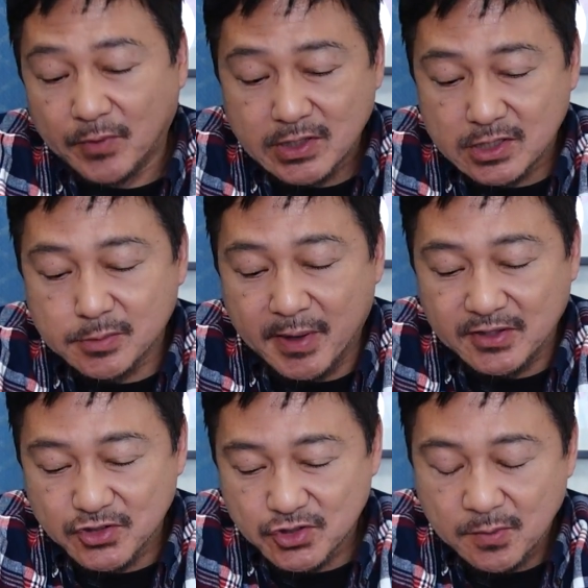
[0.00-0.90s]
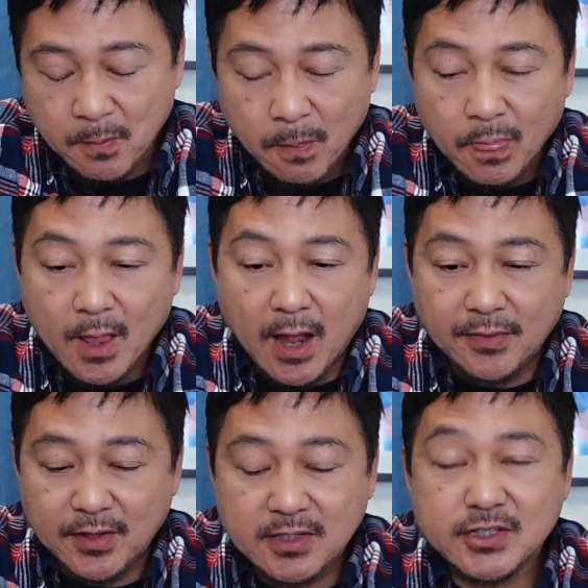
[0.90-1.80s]
It's a sponge. I
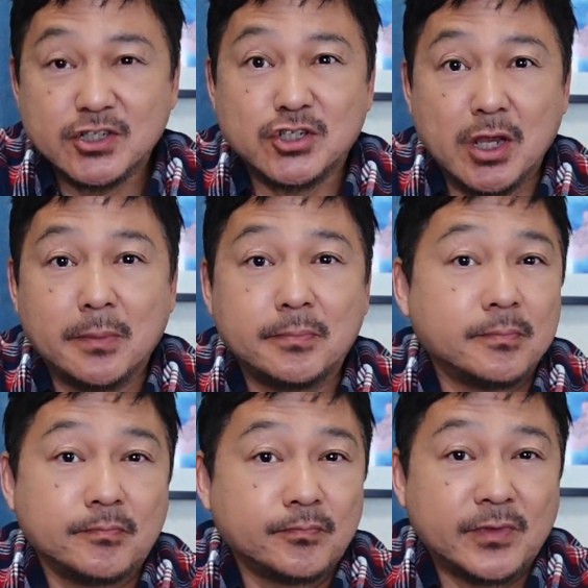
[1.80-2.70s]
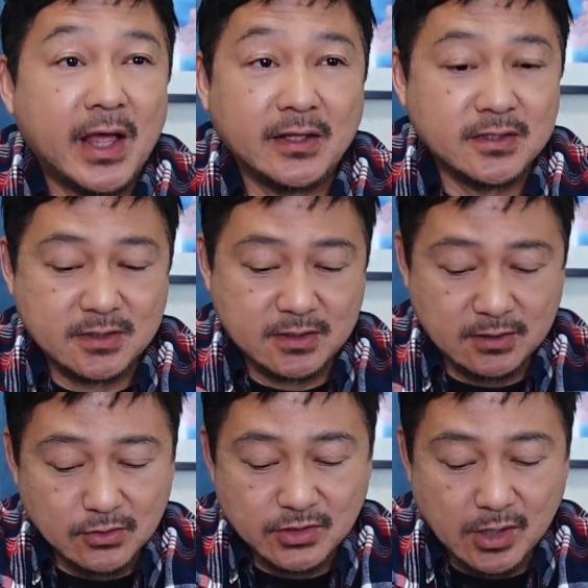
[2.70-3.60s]
think it's the shape that
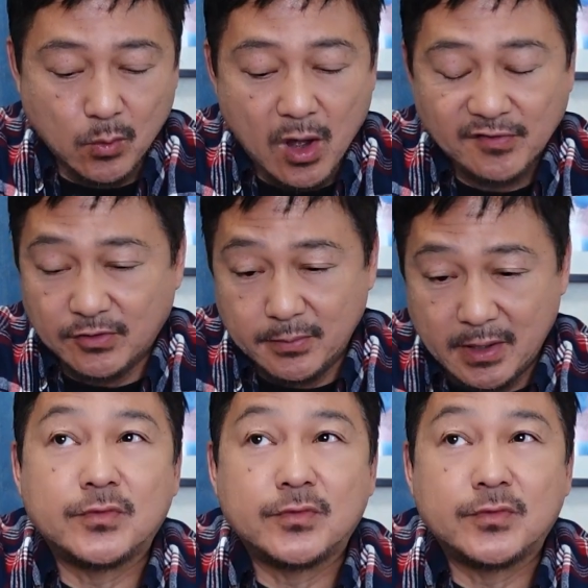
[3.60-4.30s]
looks like a waffle made.